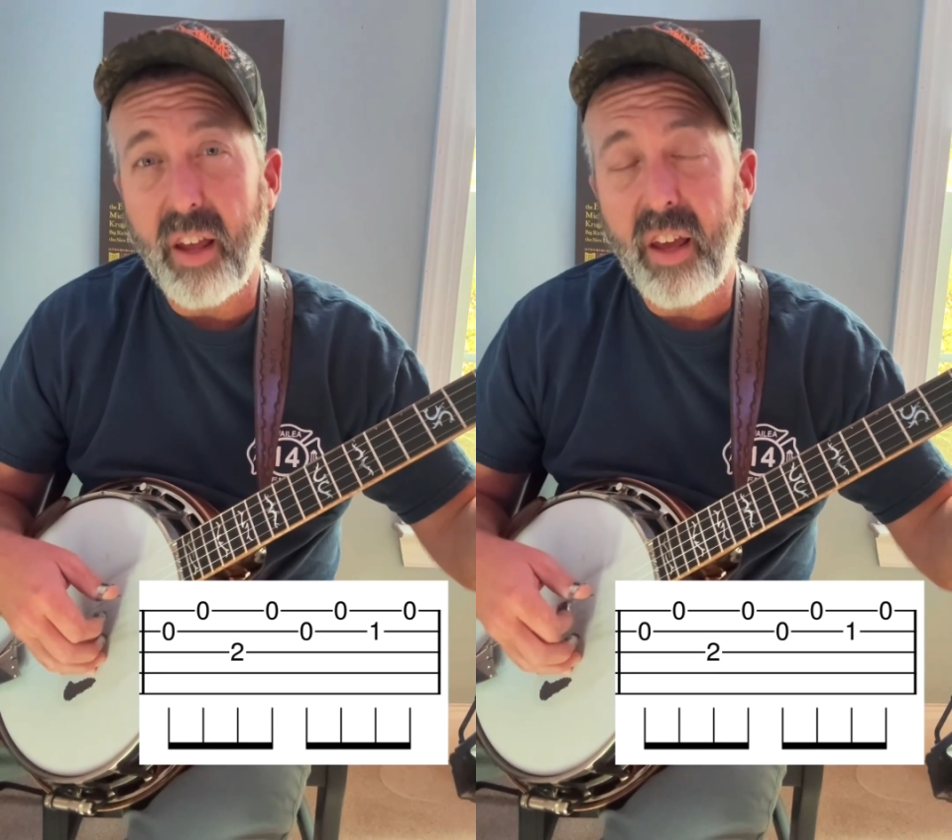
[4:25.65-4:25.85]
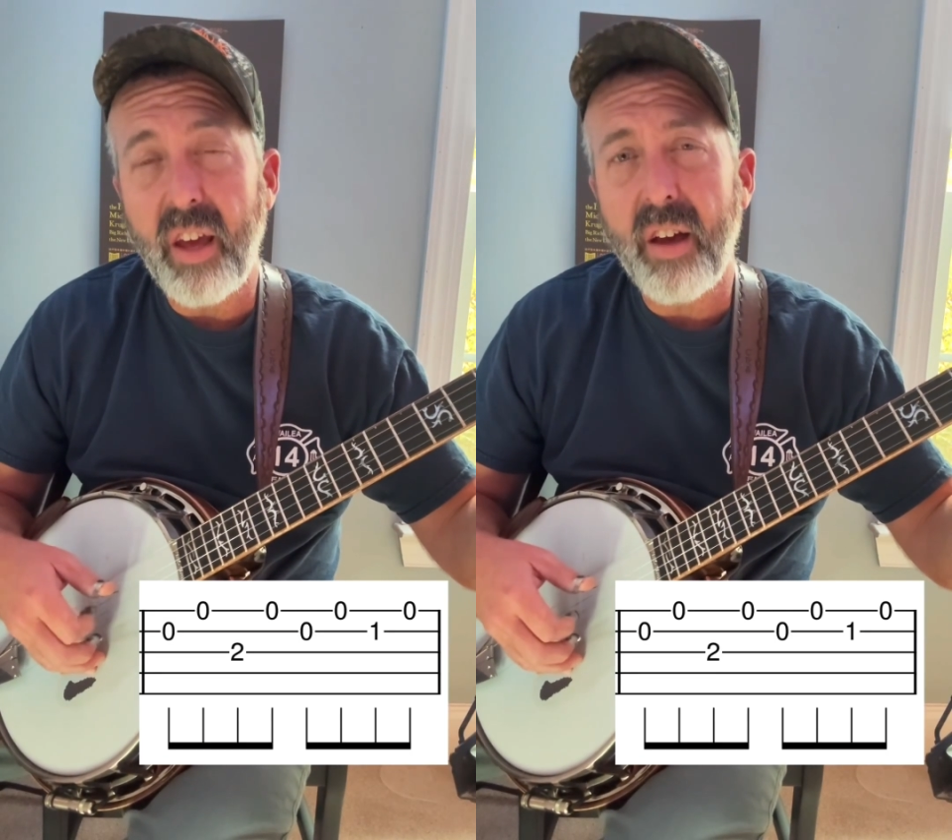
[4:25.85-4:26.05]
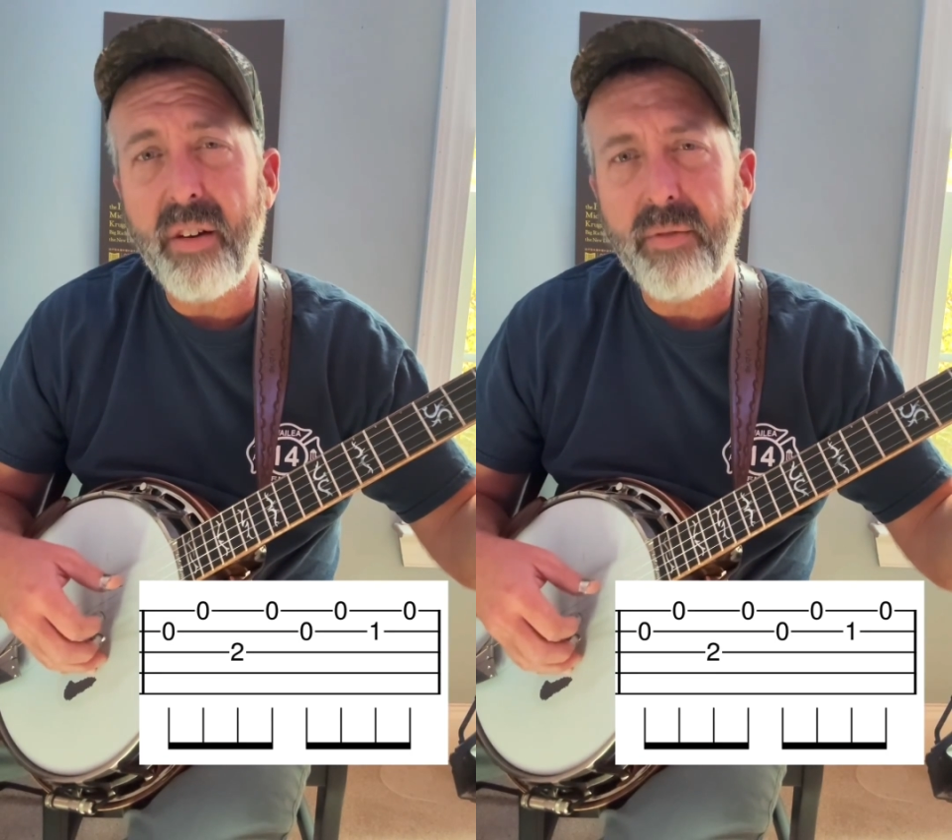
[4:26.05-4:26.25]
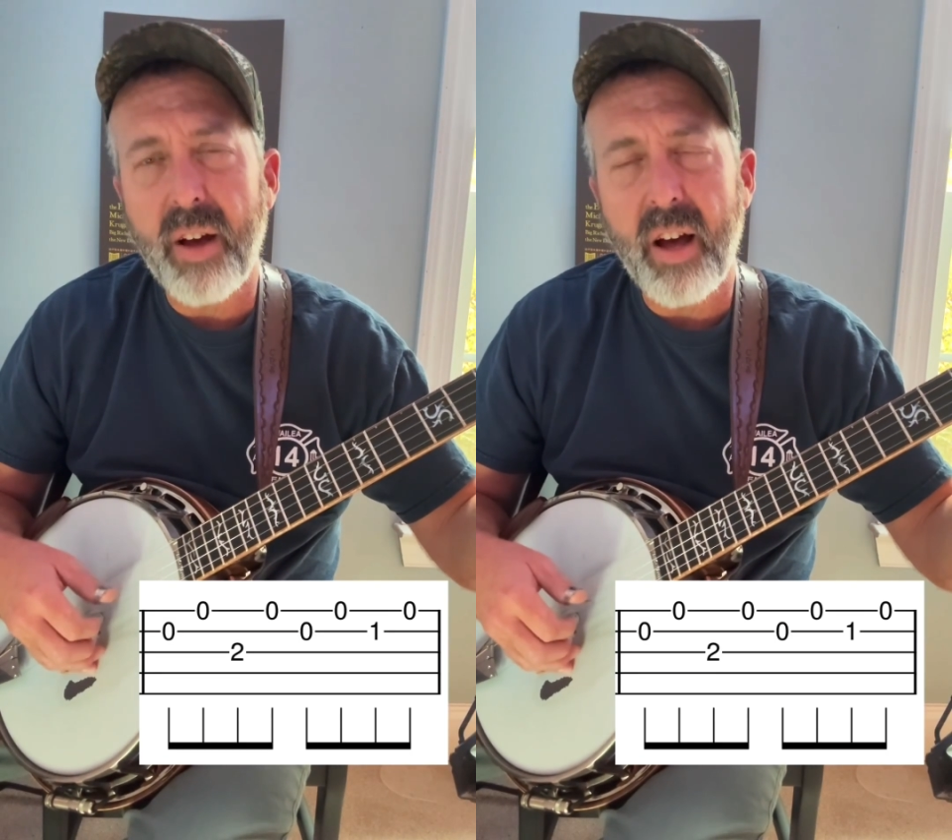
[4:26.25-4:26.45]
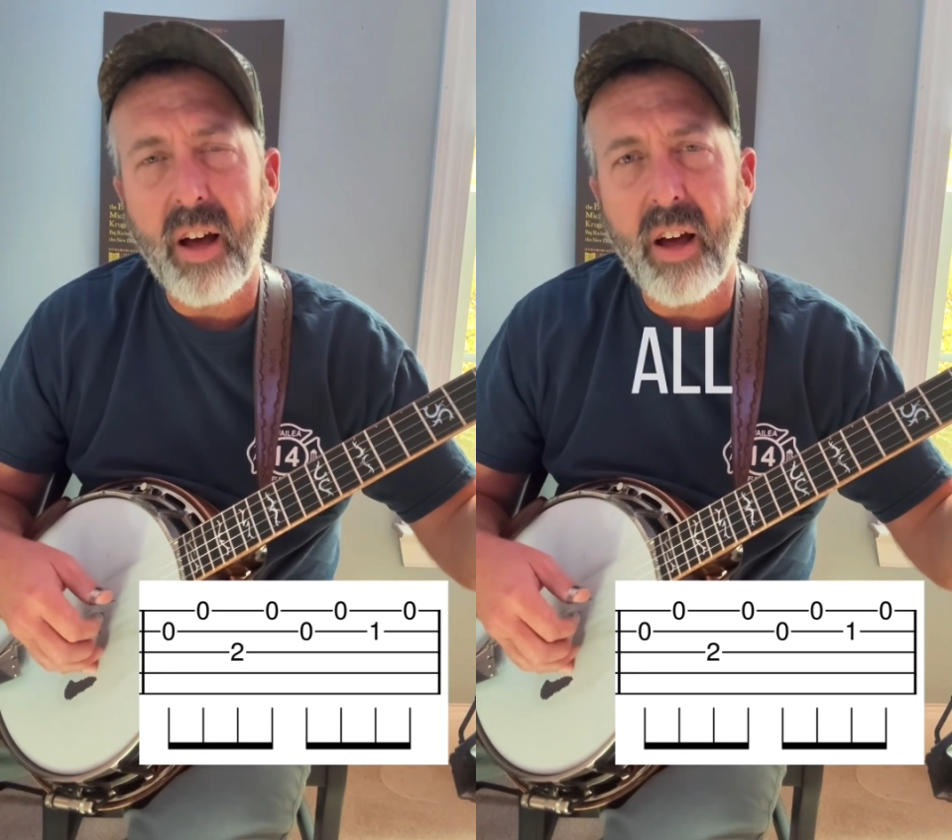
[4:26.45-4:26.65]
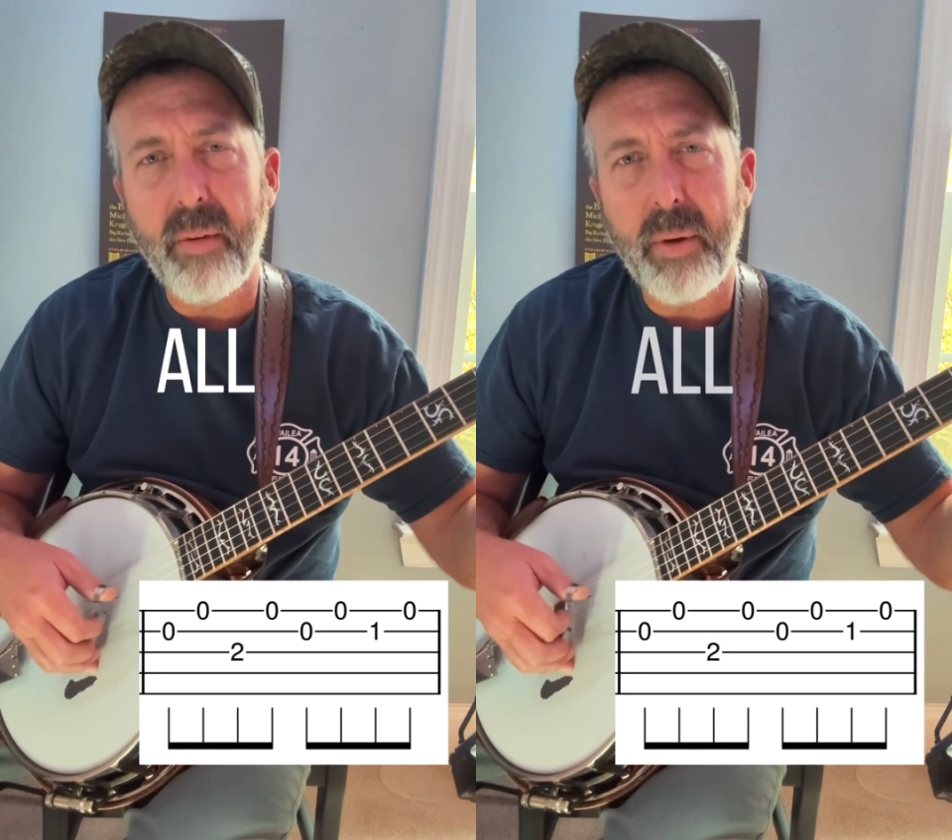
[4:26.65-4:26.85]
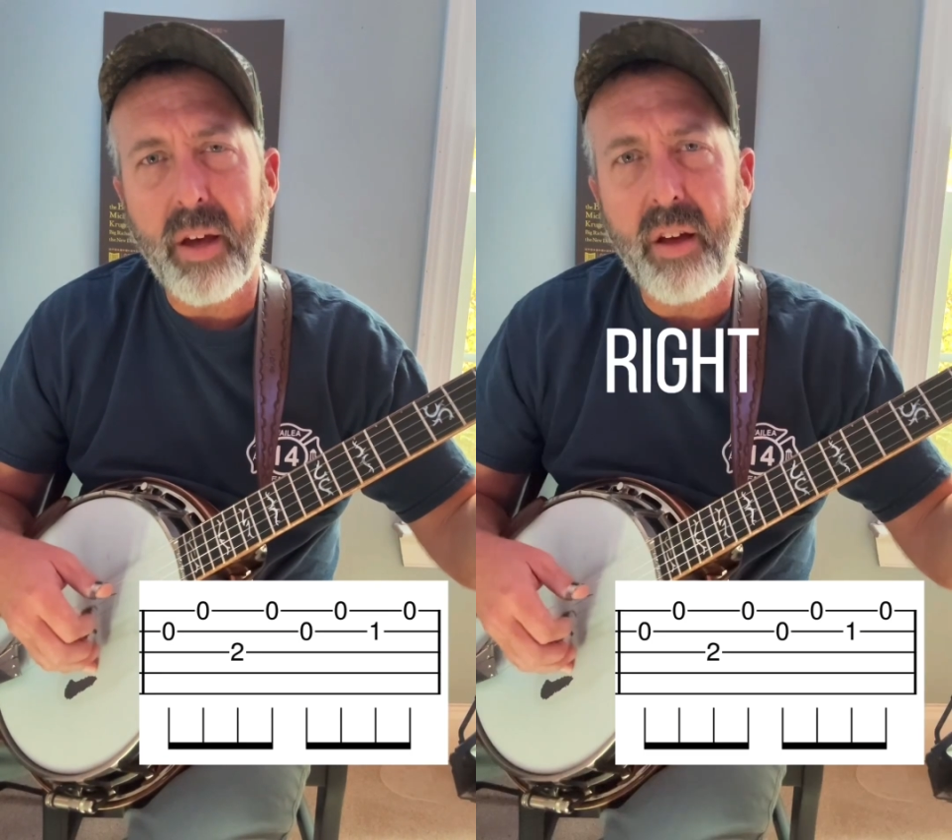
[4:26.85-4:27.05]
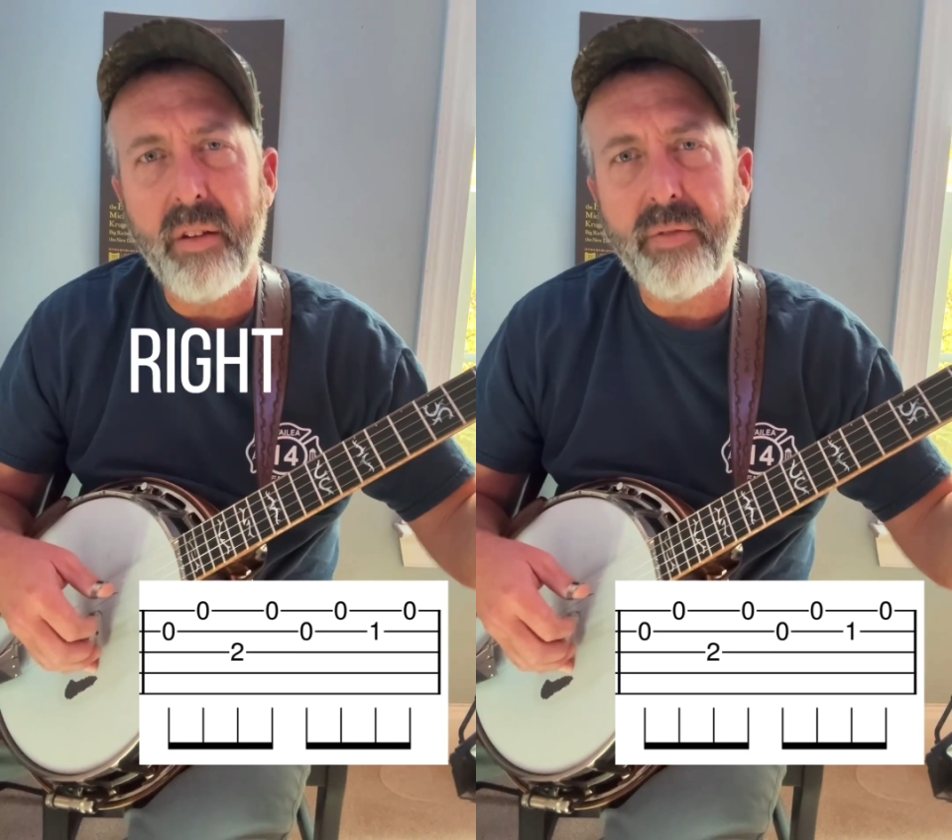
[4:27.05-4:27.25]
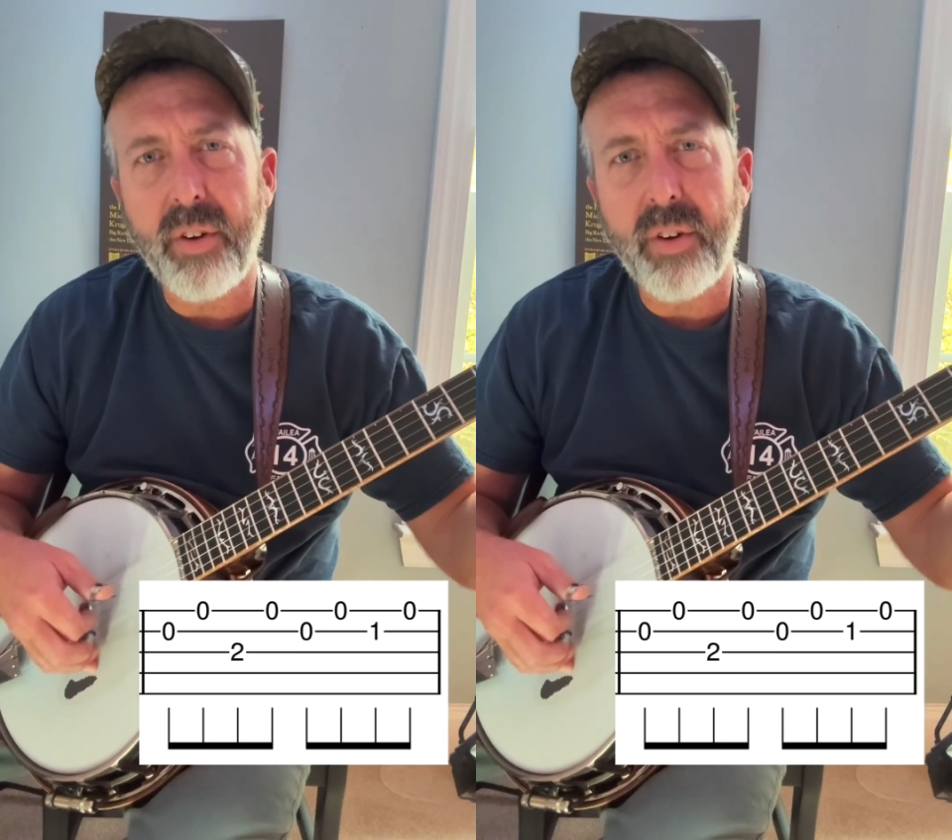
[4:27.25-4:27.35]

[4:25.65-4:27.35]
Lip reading: If I've